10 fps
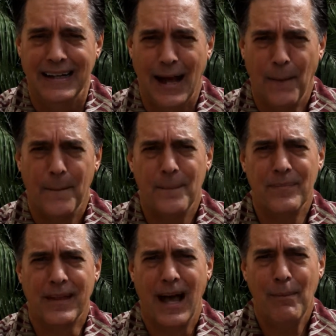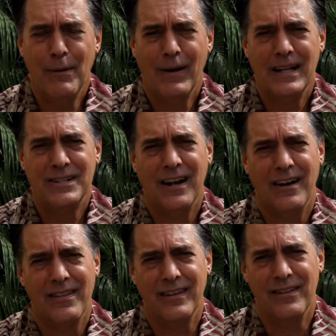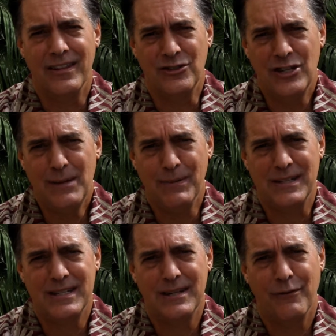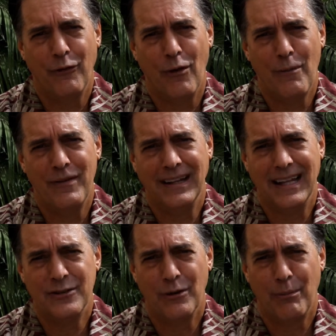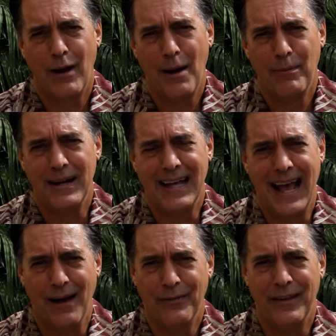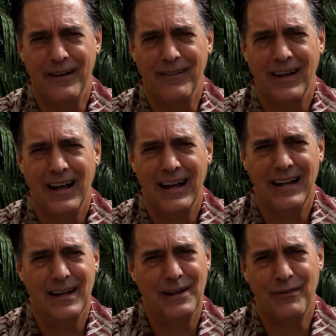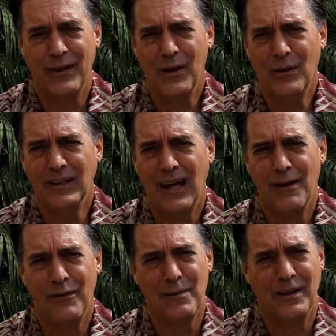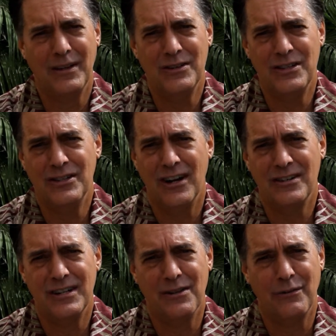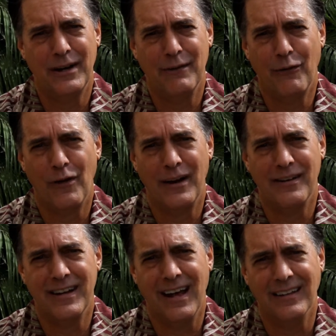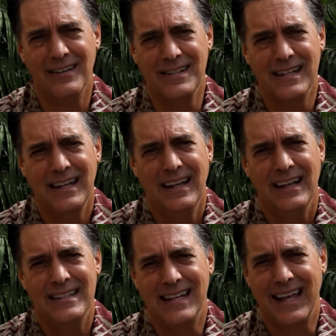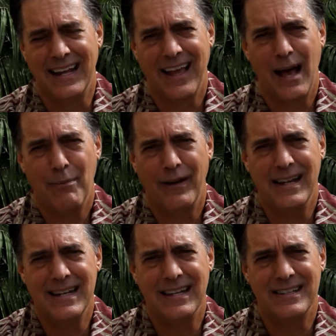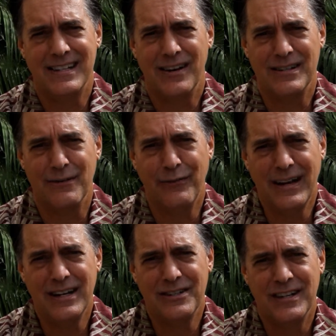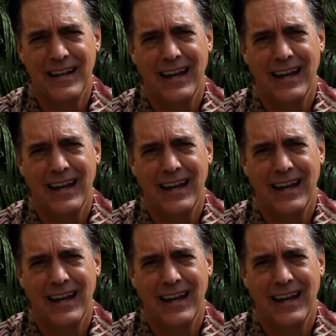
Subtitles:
Now, copyrights are the cheapest form of intellectual property out there. If you go to a law firm, they'll usually charge you $300 or $400 to get a copyright done start to finish.